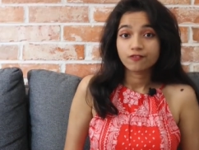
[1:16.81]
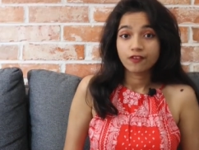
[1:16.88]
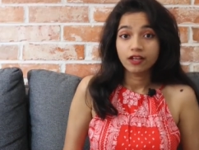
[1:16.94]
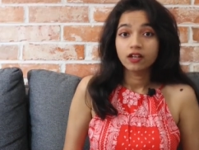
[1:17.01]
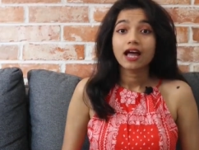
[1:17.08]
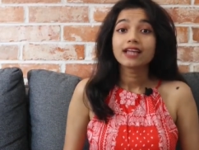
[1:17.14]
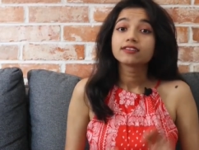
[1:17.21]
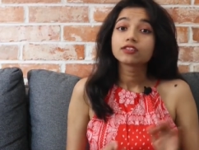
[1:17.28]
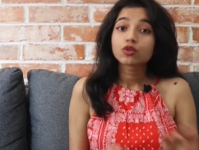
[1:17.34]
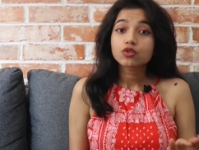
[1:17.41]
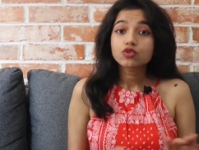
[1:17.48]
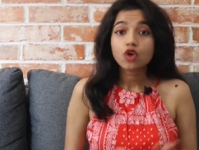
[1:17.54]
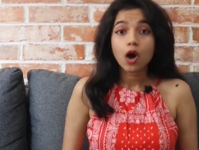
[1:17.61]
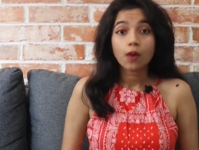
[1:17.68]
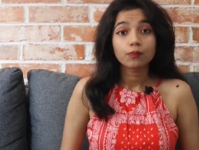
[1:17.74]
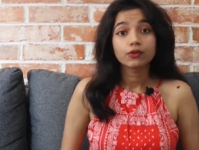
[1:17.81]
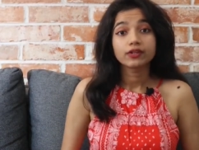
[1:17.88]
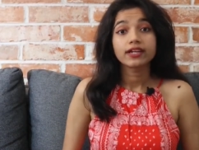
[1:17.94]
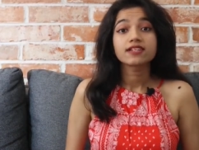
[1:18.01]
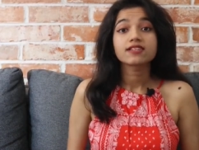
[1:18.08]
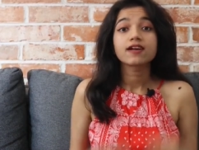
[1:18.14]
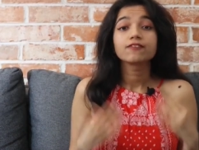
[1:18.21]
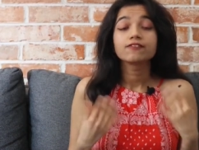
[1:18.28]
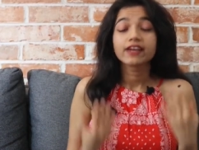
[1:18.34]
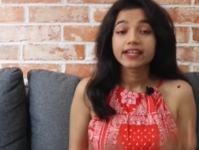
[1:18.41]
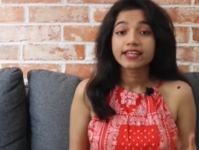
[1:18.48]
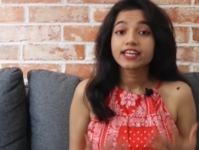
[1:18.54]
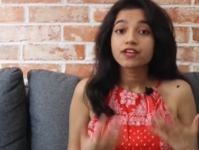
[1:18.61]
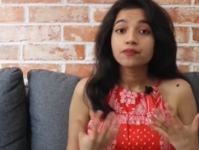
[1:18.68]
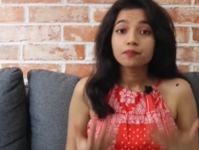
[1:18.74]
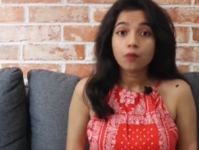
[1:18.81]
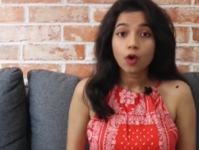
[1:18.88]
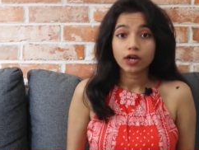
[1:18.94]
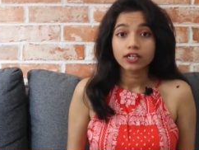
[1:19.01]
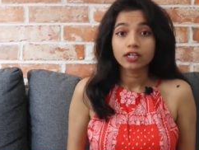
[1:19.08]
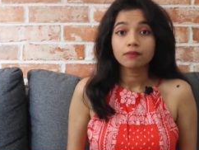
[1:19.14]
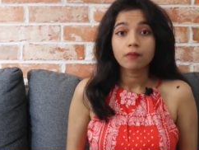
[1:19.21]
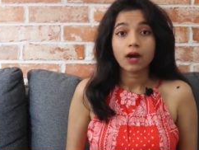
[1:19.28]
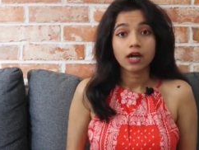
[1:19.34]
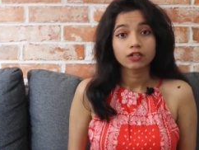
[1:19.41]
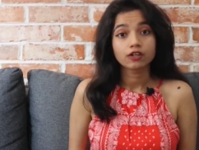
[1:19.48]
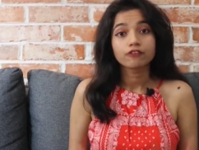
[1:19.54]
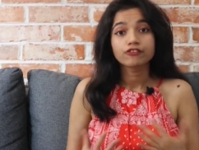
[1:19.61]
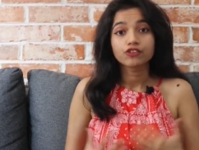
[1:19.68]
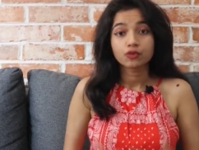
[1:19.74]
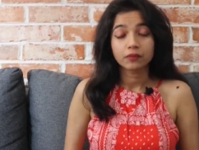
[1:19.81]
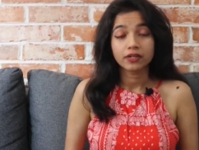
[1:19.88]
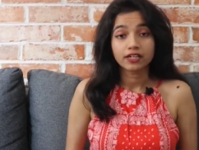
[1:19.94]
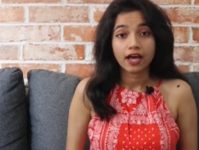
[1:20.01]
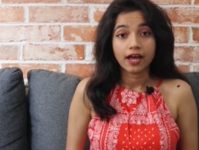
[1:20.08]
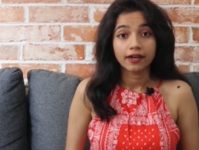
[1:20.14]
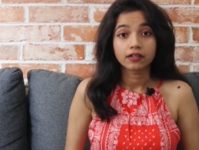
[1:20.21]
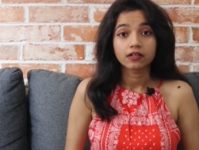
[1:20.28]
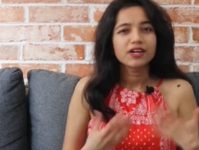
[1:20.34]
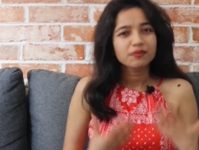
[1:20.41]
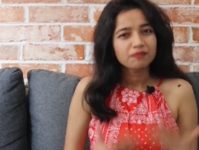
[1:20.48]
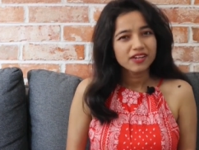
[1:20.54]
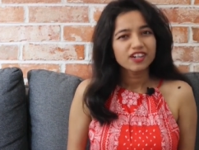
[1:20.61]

as well. And those components are very important part of human diet. But